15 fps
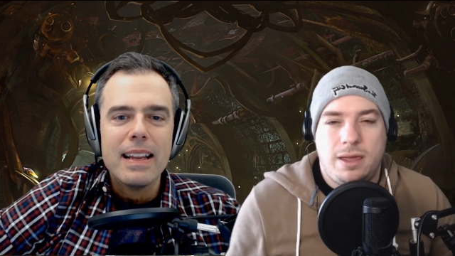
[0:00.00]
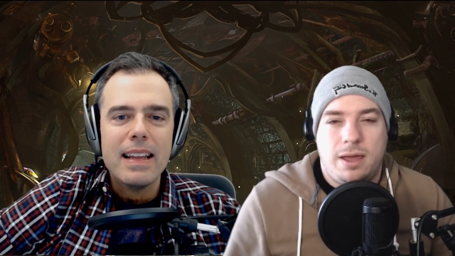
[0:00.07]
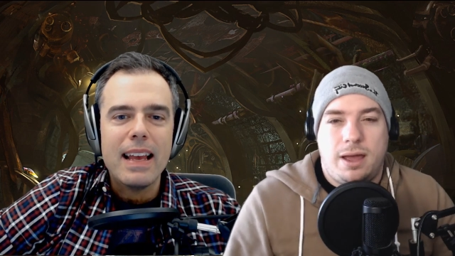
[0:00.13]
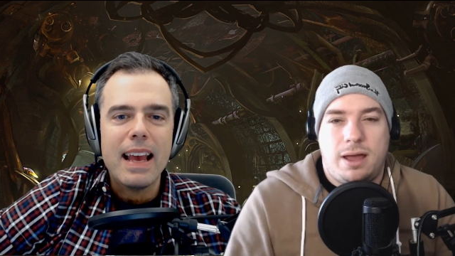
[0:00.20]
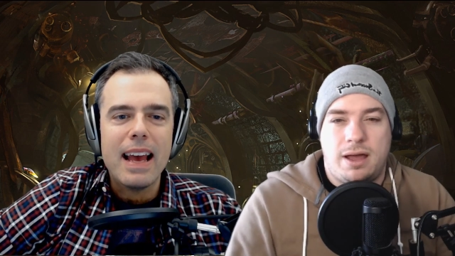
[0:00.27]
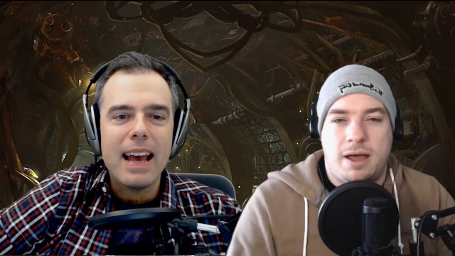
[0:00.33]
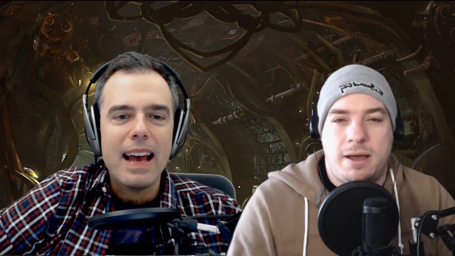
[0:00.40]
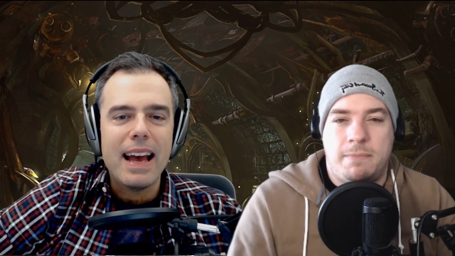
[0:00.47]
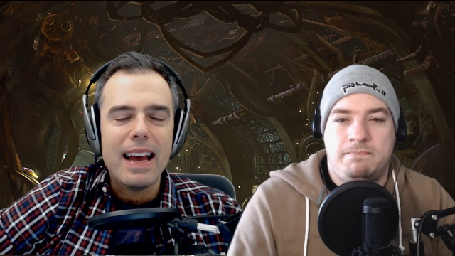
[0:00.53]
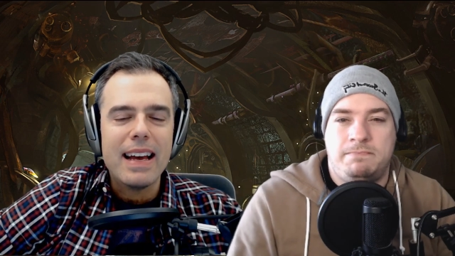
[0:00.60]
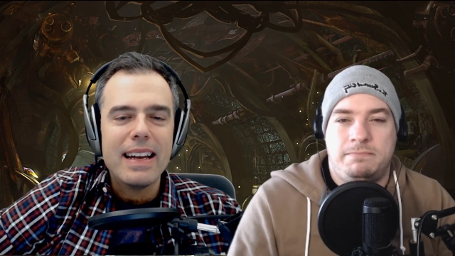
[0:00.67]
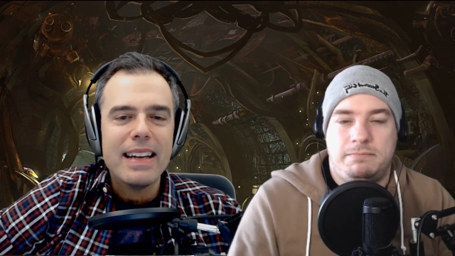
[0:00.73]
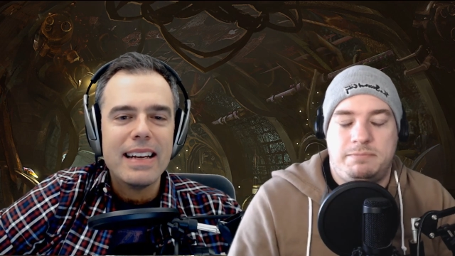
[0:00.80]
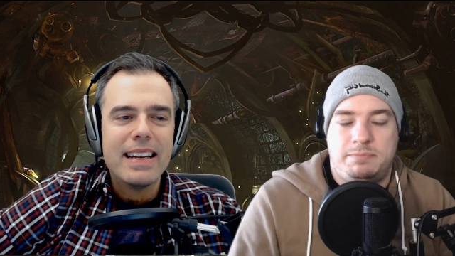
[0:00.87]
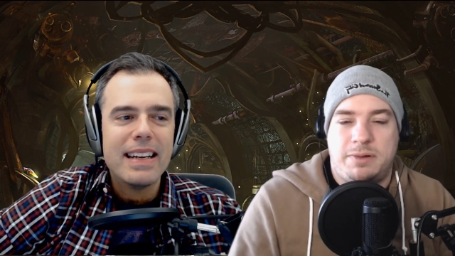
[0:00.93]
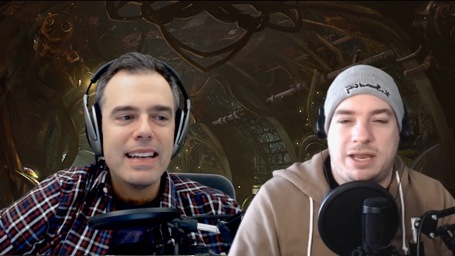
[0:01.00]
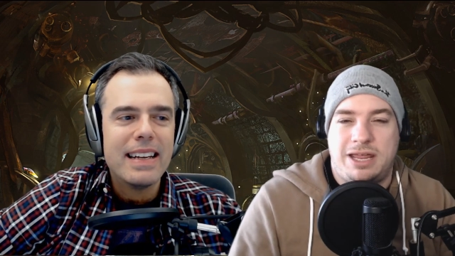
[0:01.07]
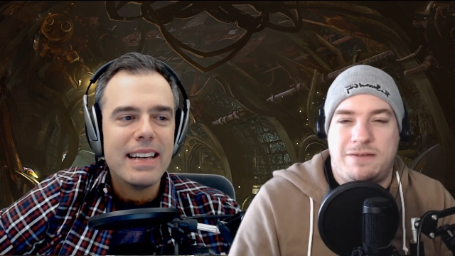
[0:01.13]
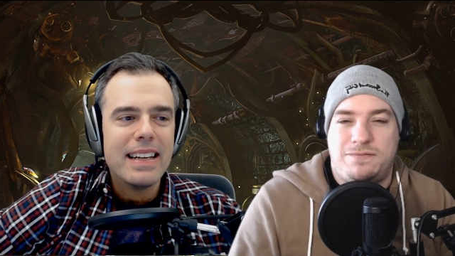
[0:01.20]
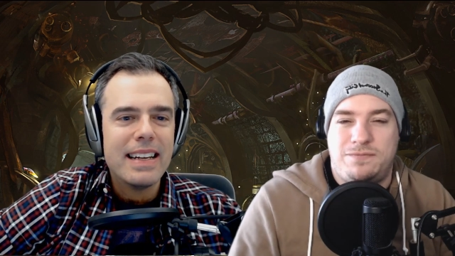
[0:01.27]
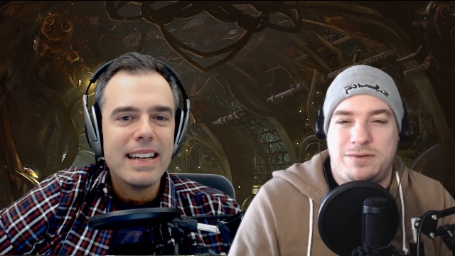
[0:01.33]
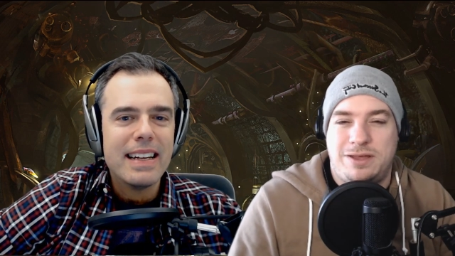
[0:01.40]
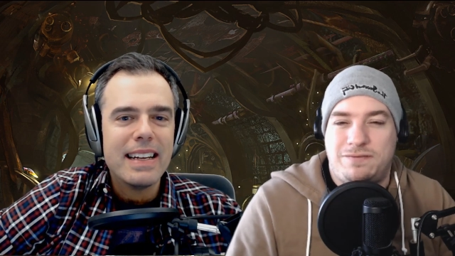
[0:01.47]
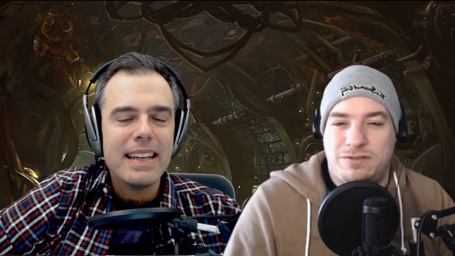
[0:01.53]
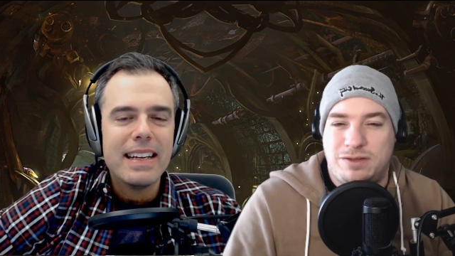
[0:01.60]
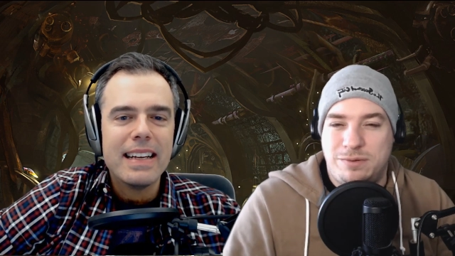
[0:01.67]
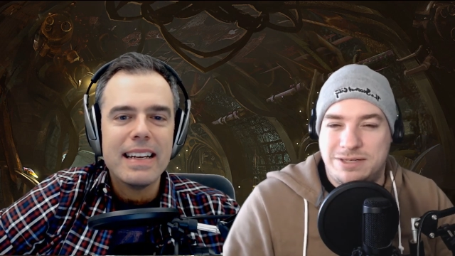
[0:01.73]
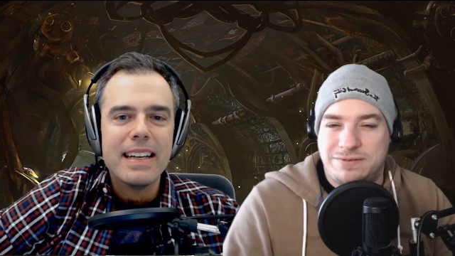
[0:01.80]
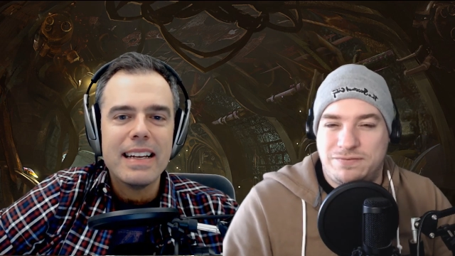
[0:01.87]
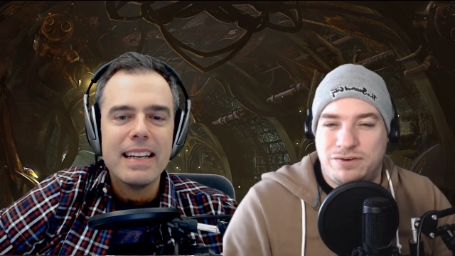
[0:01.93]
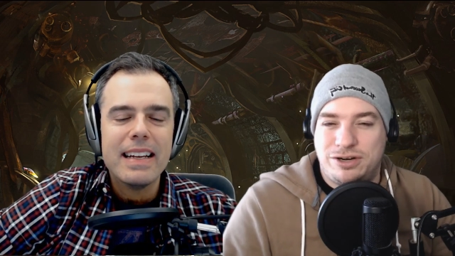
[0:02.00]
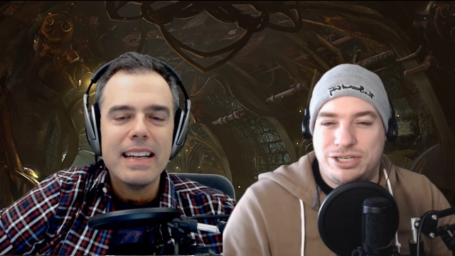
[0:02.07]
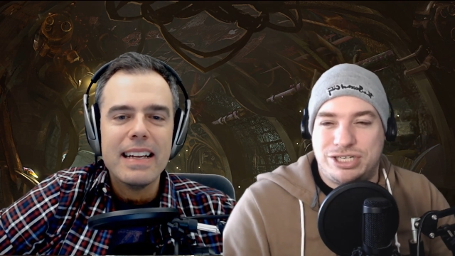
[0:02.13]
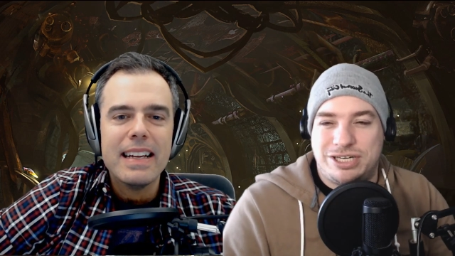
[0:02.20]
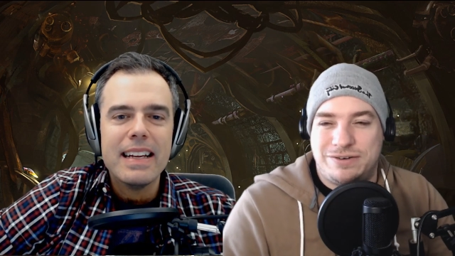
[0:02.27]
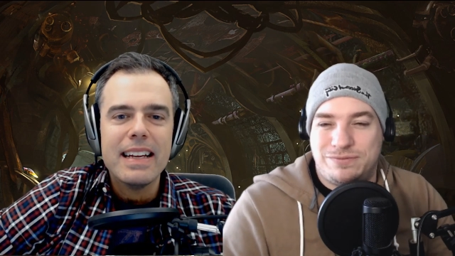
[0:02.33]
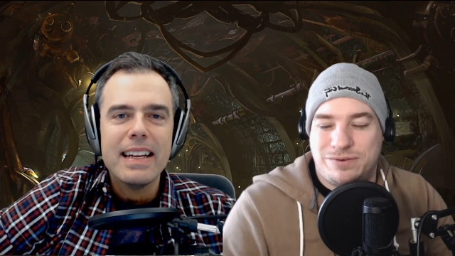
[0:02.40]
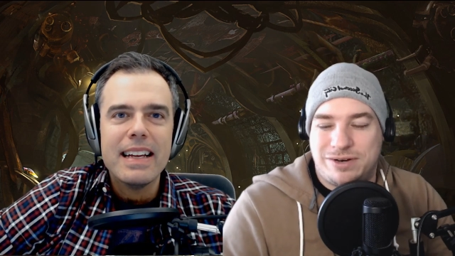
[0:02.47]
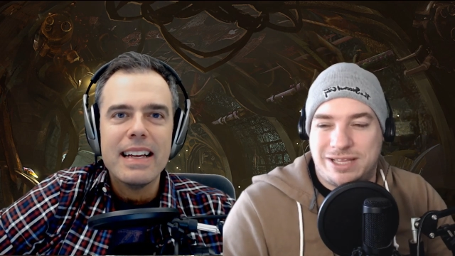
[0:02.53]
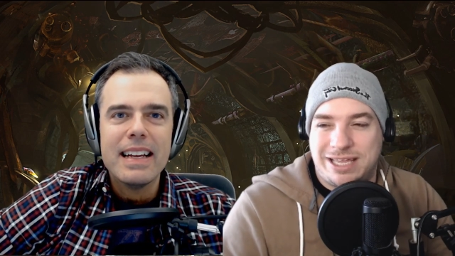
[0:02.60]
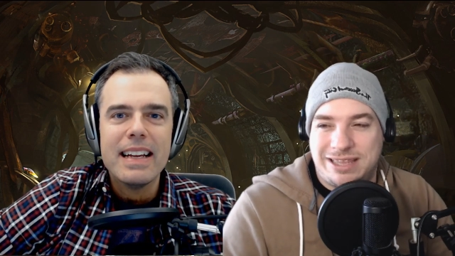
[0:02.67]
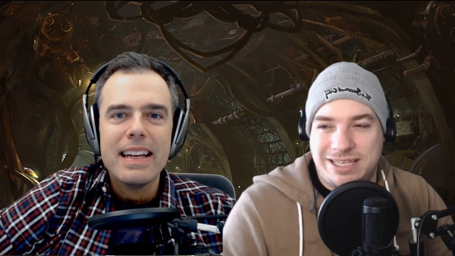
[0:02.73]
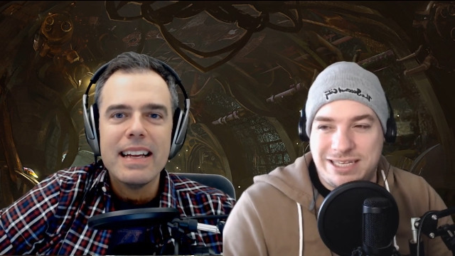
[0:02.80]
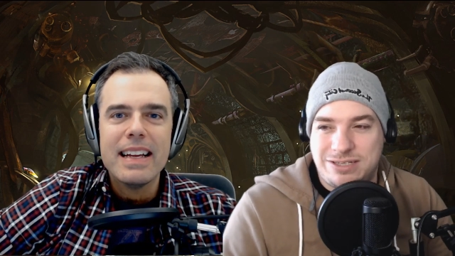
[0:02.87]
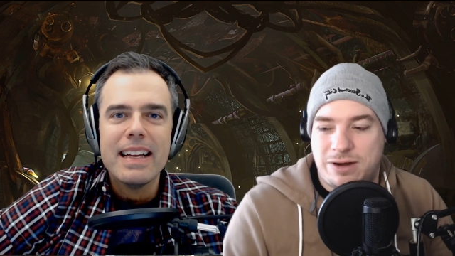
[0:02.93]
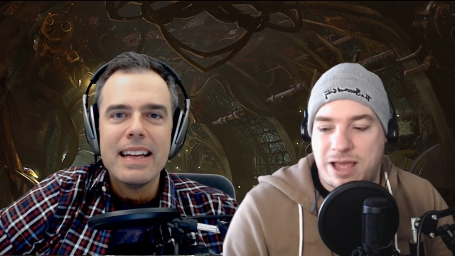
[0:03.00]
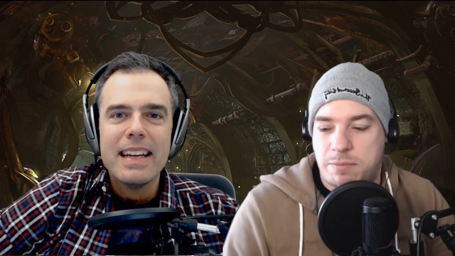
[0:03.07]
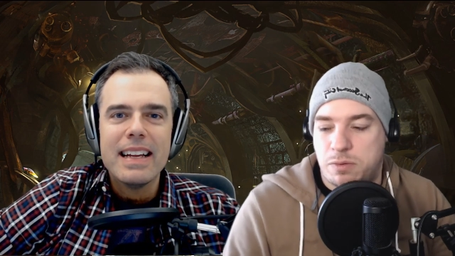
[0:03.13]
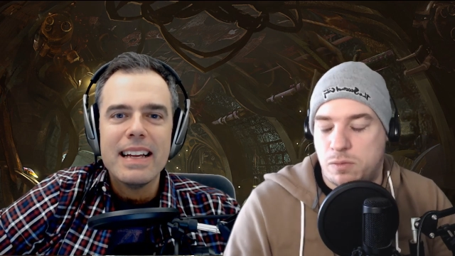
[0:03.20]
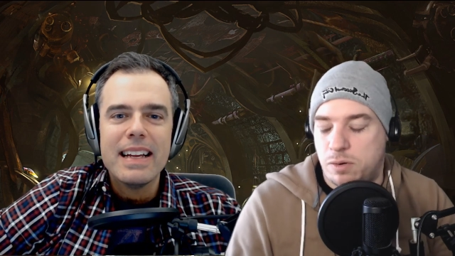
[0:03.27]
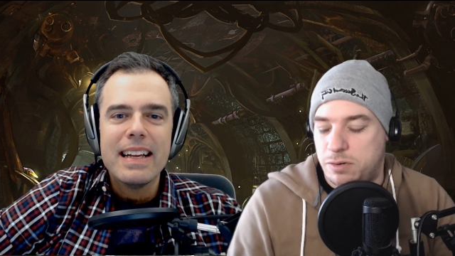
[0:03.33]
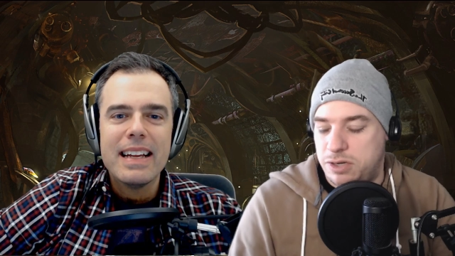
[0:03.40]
Speaker 1: Yeah. Um, but if we if there was a version where like this sort of happened,